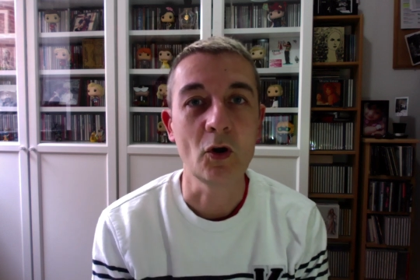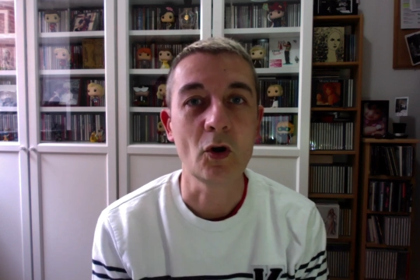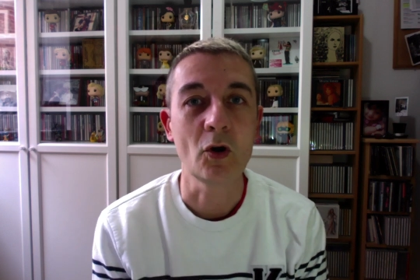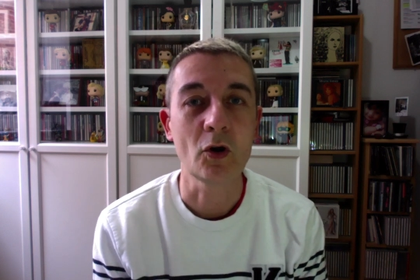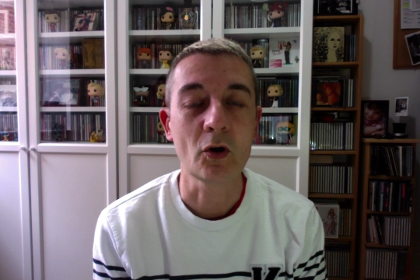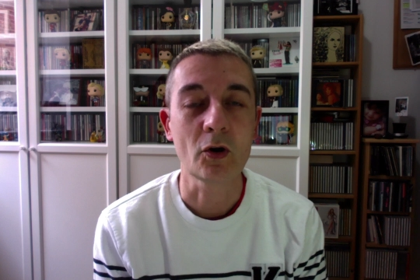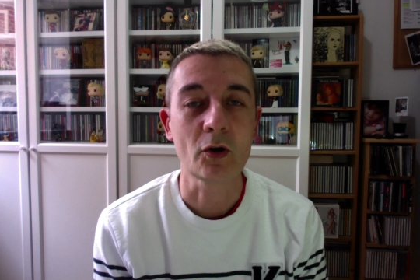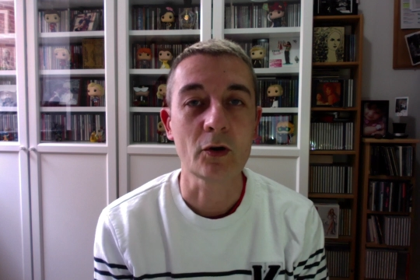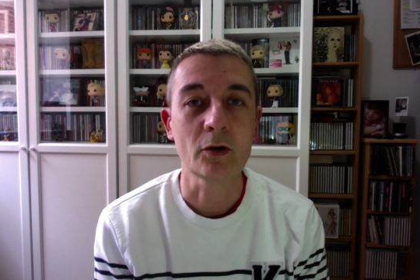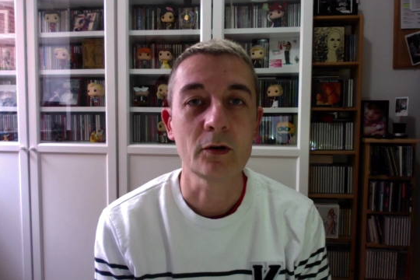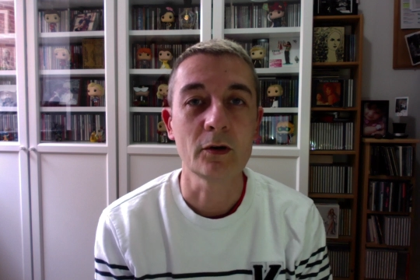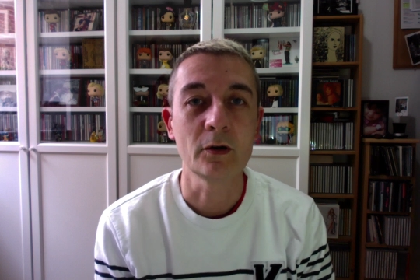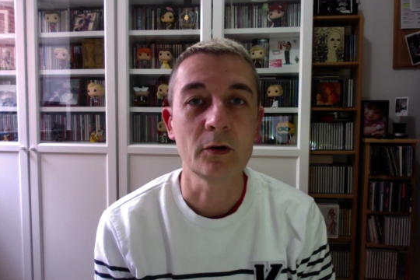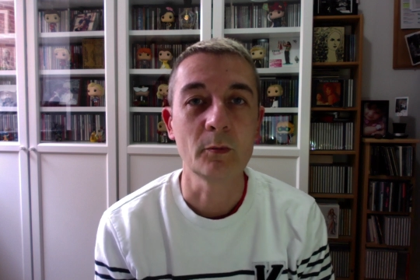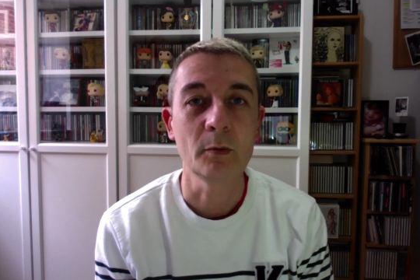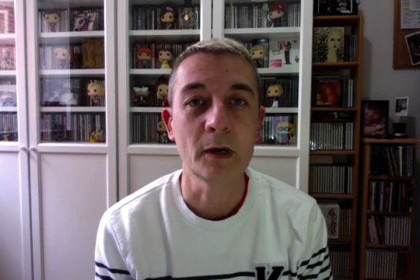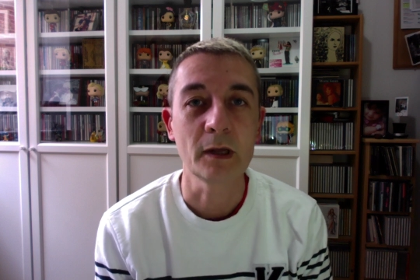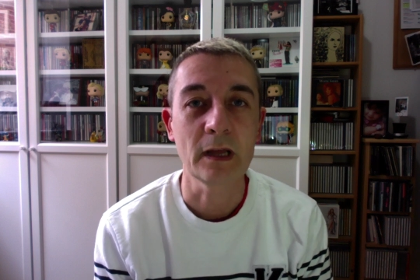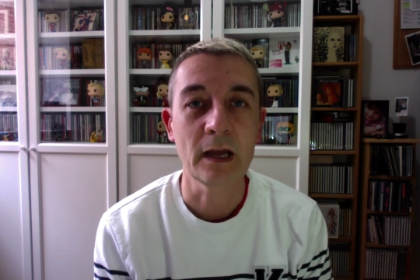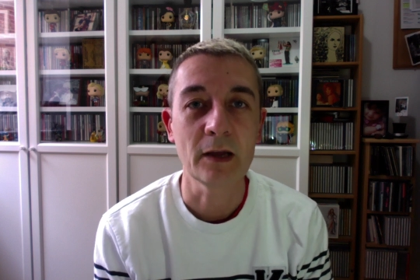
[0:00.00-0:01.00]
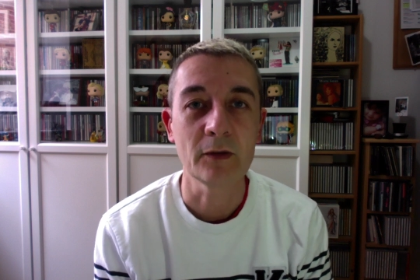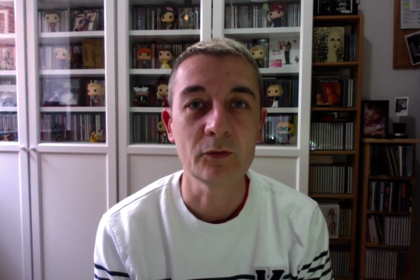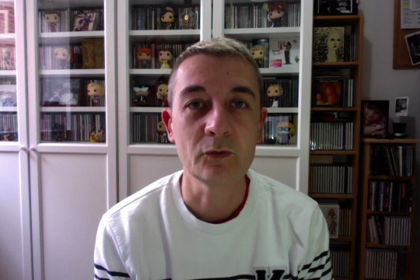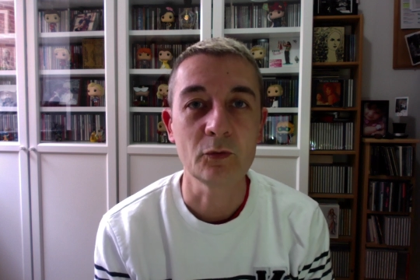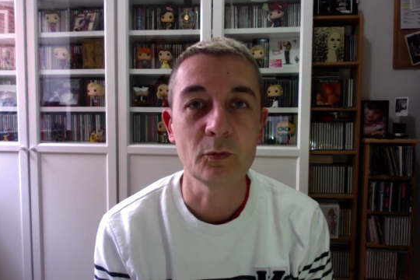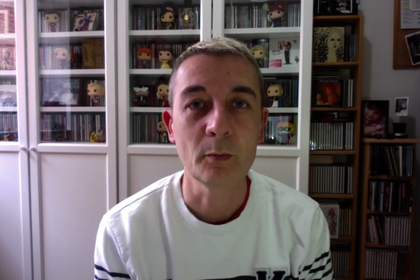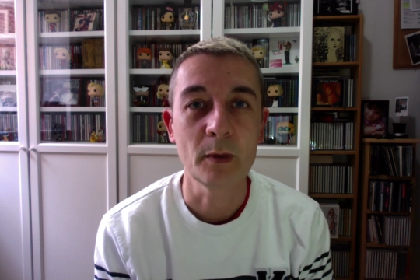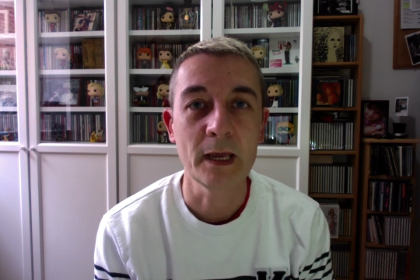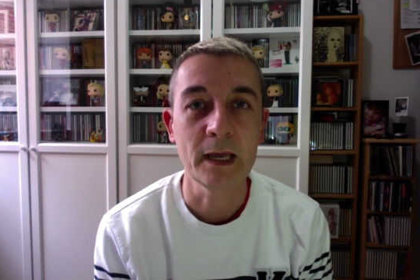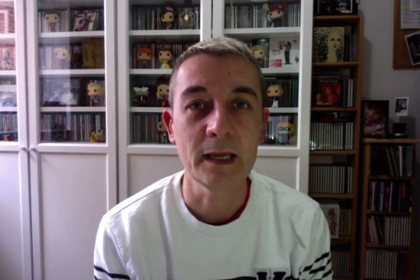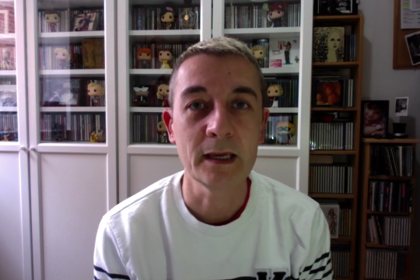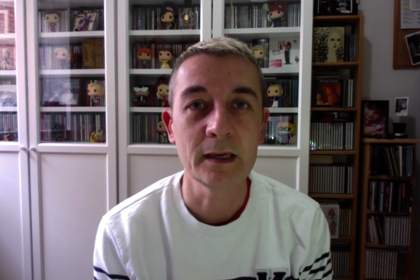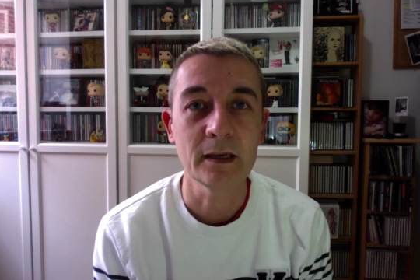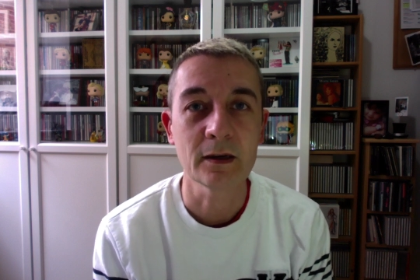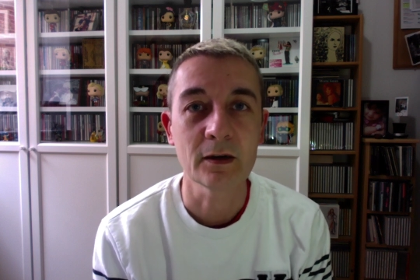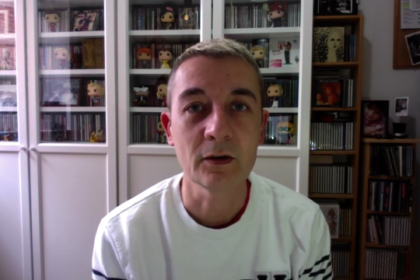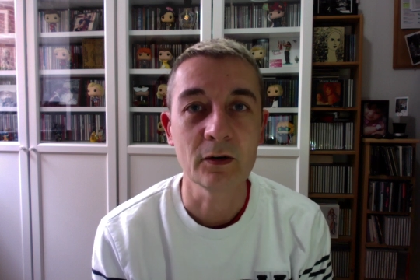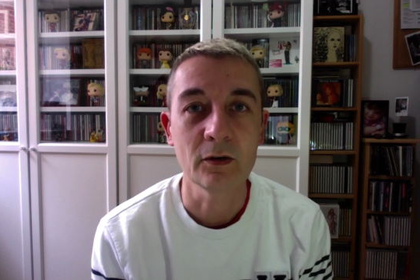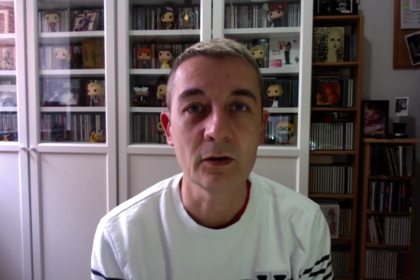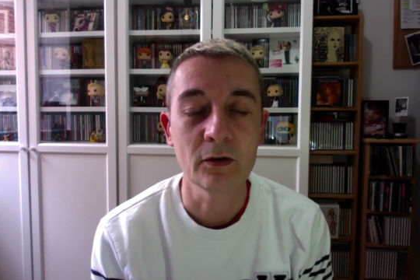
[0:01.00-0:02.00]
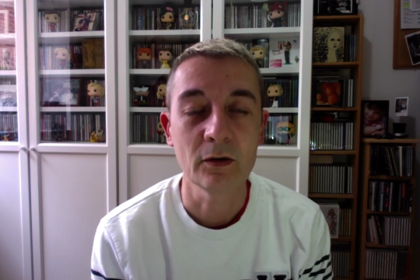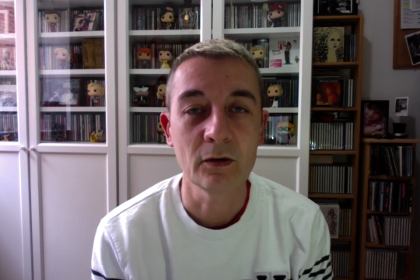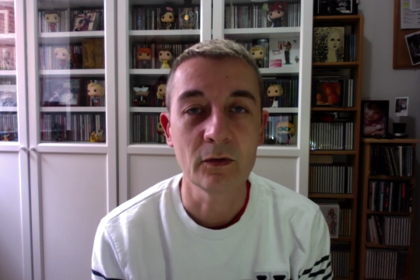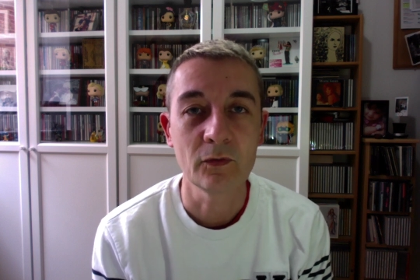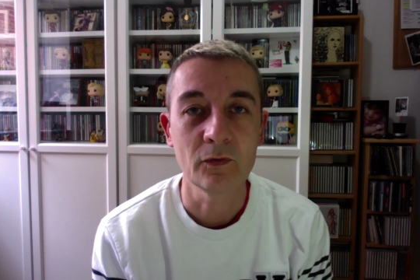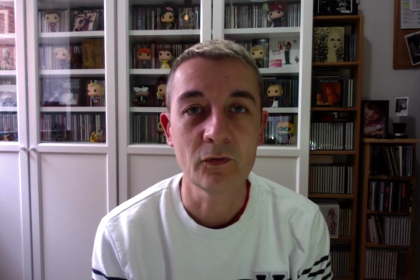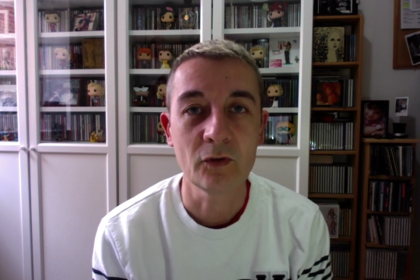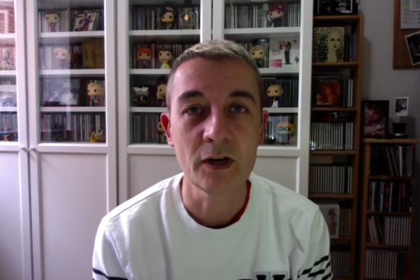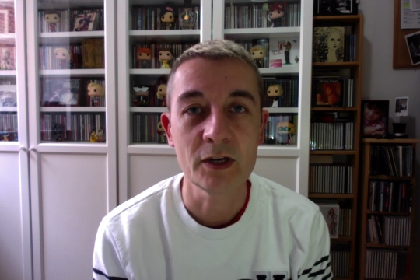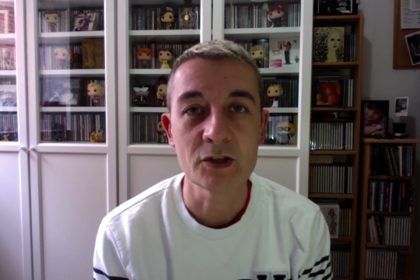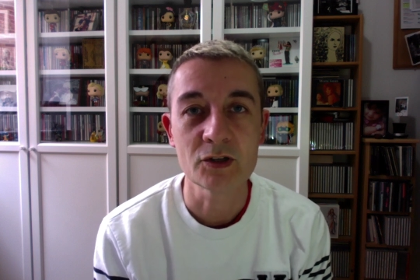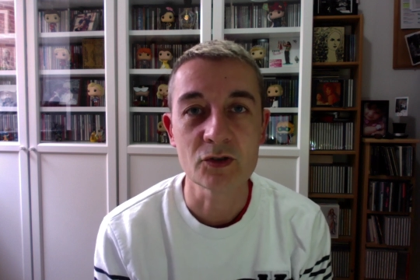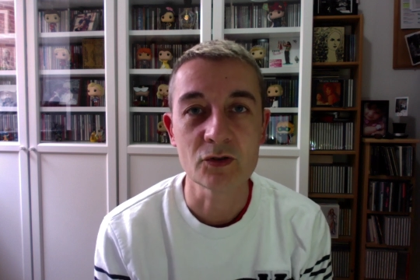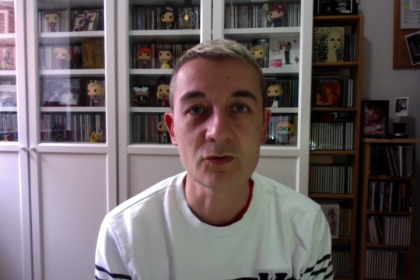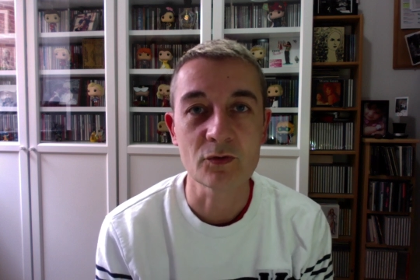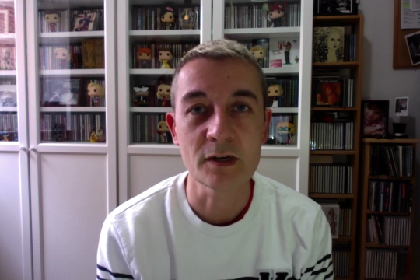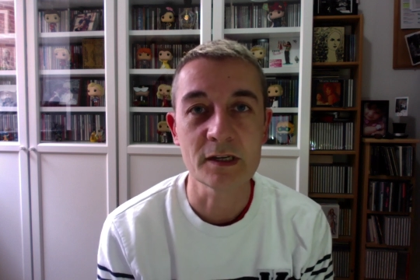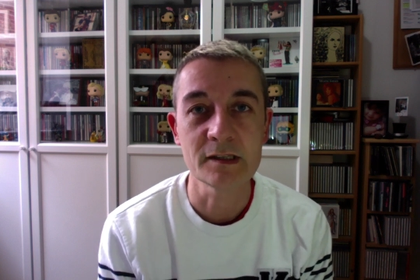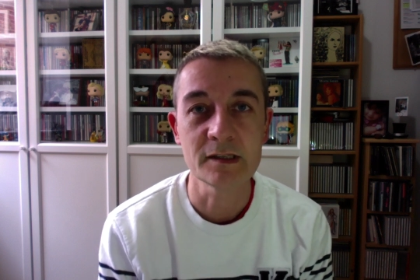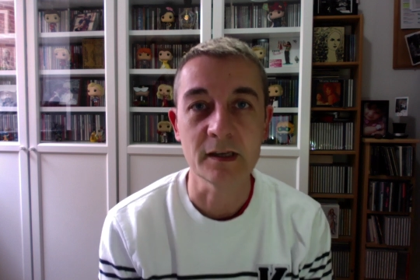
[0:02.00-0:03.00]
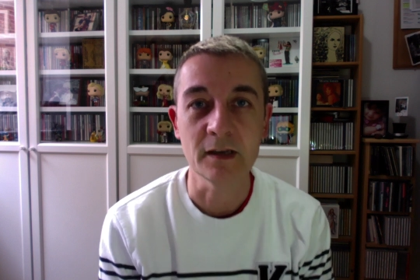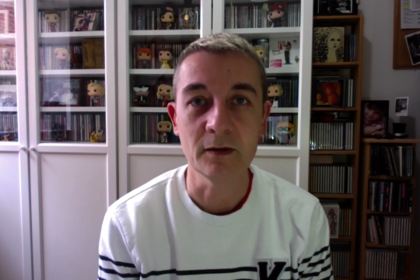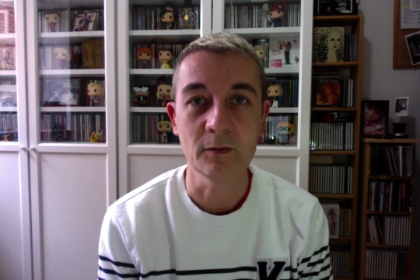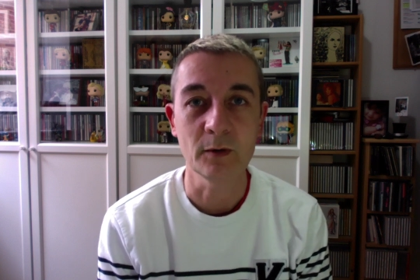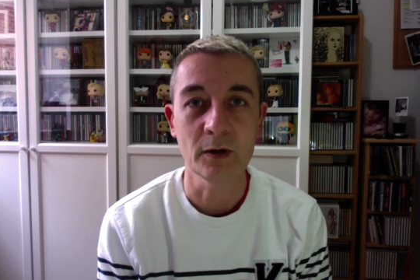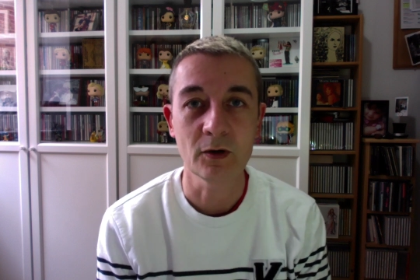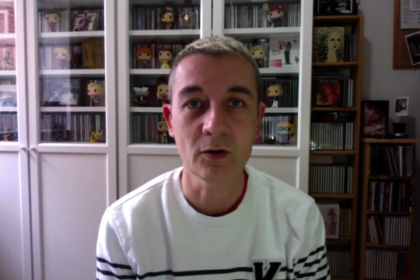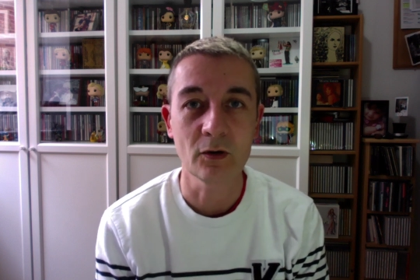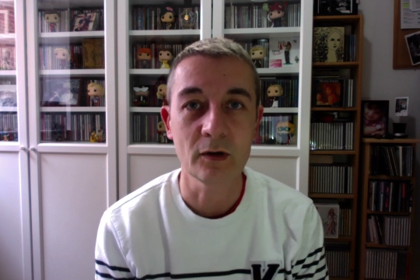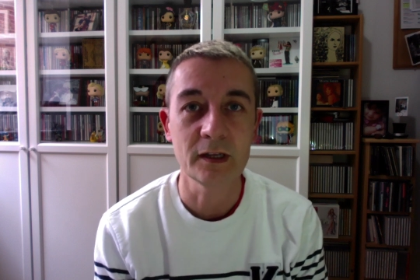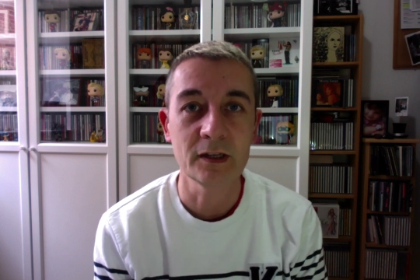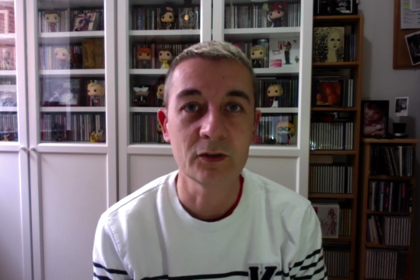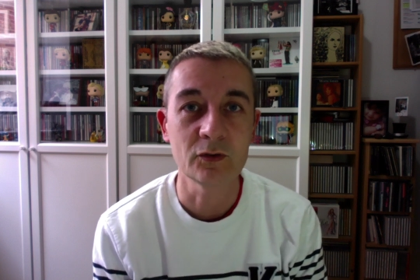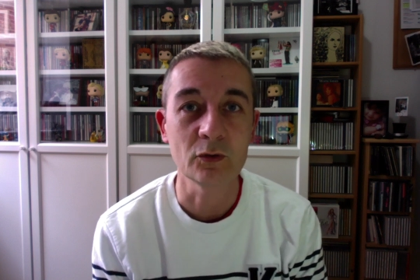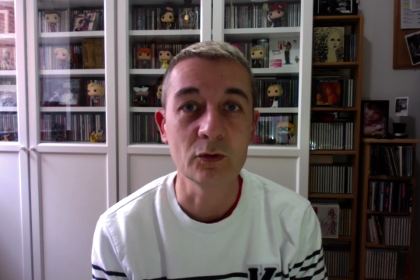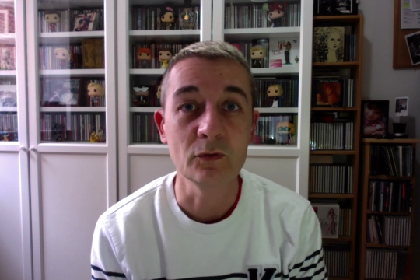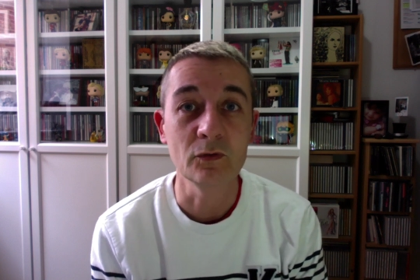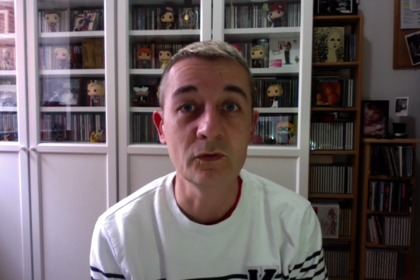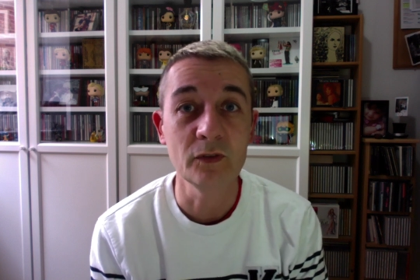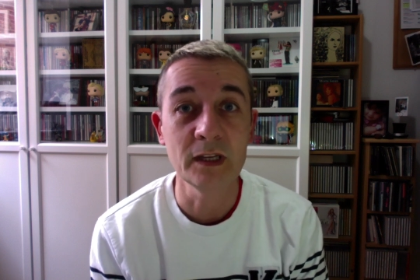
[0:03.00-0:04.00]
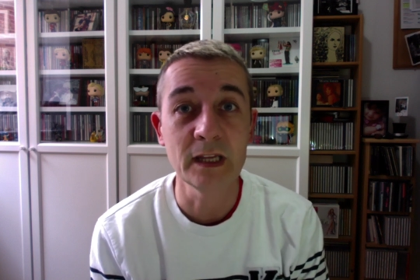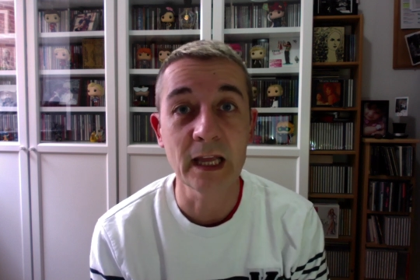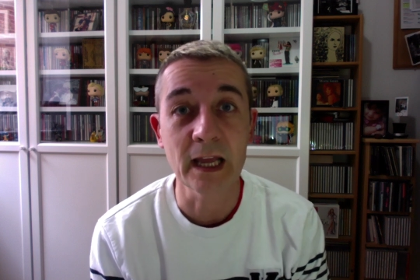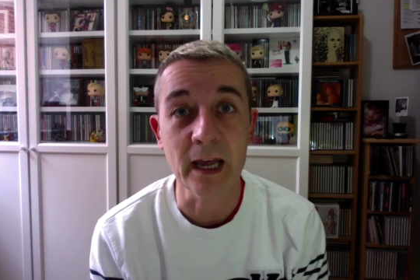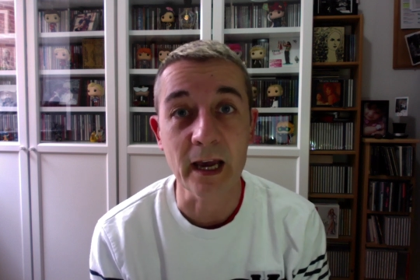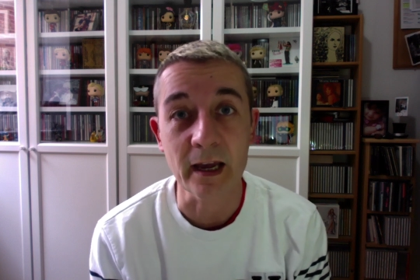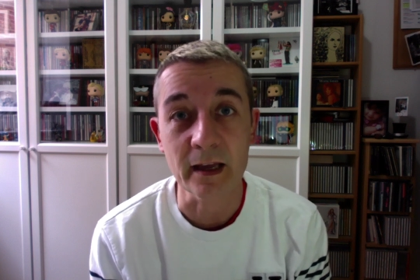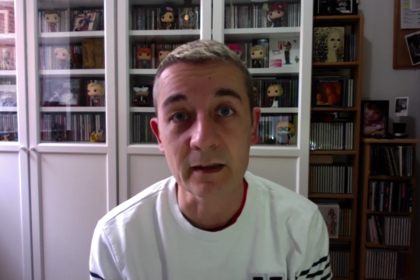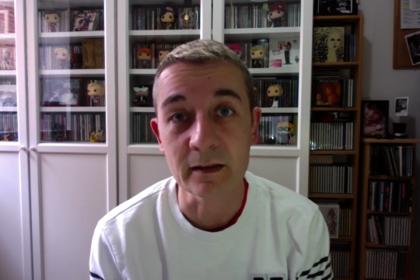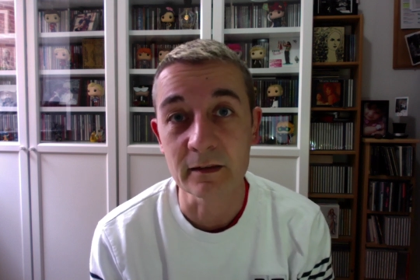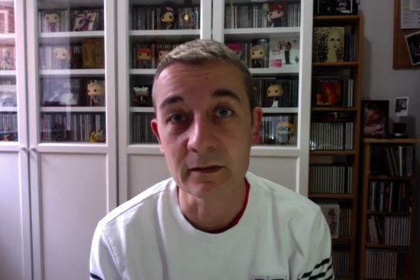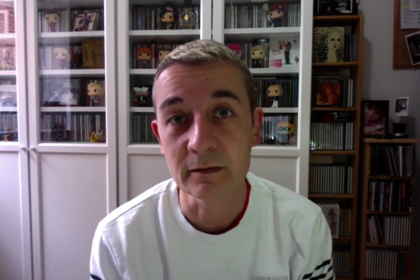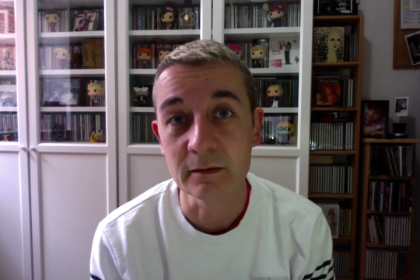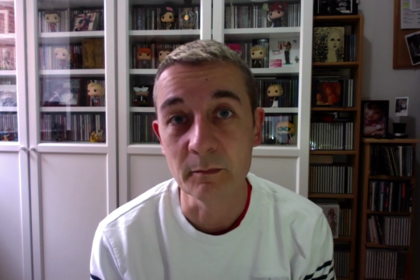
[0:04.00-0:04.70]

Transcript: learn about how to make a French dressing. We call it une vinaigrette.